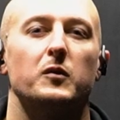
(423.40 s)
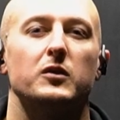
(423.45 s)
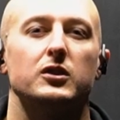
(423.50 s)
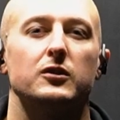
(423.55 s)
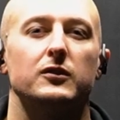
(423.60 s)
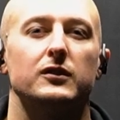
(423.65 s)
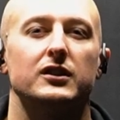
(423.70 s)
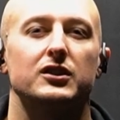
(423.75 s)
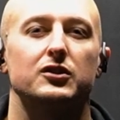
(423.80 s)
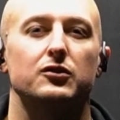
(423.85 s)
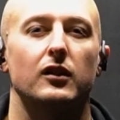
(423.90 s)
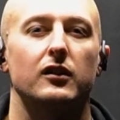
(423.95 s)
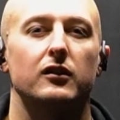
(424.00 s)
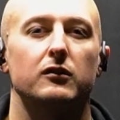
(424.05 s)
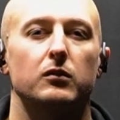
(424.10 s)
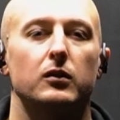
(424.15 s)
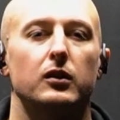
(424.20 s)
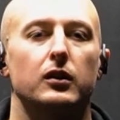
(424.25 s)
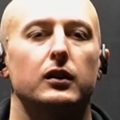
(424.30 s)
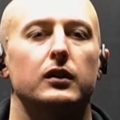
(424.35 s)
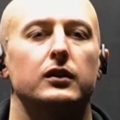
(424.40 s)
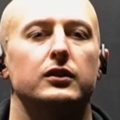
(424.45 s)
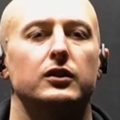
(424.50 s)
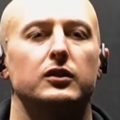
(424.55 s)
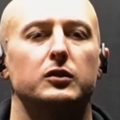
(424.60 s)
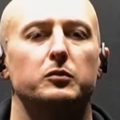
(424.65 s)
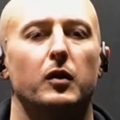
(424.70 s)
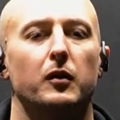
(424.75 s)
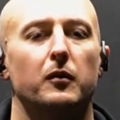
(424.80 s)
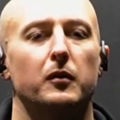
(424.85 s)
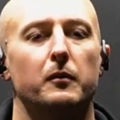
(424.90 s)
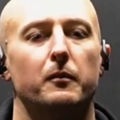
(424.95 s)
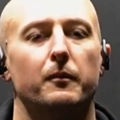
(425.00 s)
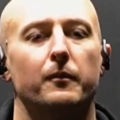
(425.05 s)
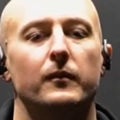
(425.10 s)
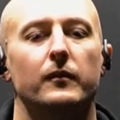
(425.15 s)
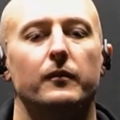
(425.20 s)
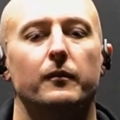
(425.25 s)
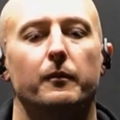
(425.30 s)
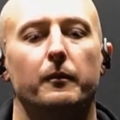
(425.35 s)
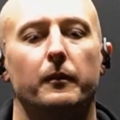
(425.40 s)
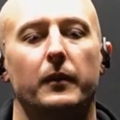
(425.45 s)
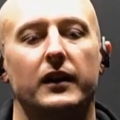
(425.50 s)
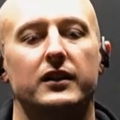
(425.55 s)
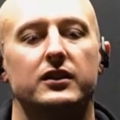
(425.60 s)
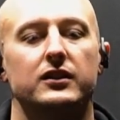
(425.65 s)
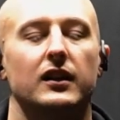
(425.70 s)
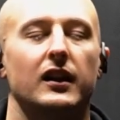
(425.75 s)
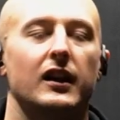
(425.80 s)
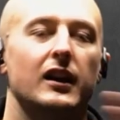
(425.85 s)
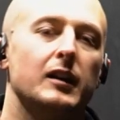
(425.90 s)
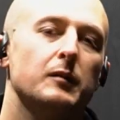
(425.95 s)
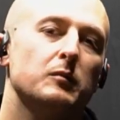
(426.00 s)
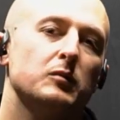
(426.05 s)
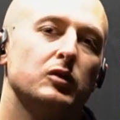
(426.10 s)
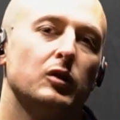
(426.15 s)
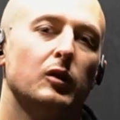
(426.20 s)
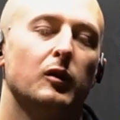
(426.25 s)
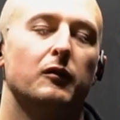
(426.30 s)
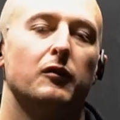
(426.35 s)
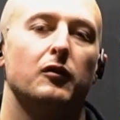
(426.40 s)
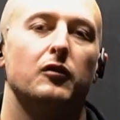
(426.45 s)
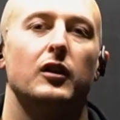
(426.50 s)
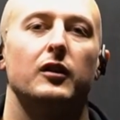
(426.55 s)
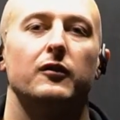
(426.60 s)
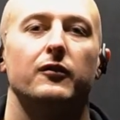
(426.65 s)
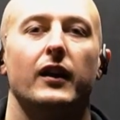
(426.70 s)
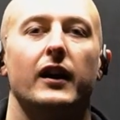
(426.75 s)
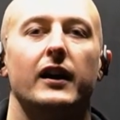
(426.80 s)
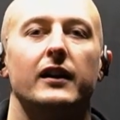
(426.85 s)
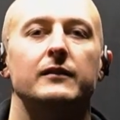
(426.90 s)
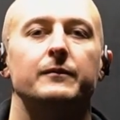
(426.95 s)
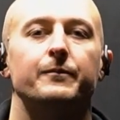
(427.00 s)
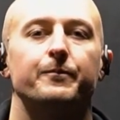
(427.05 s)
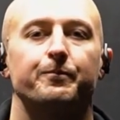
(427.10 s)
we're doing the strength work. So it's probably best to aim sort of around there.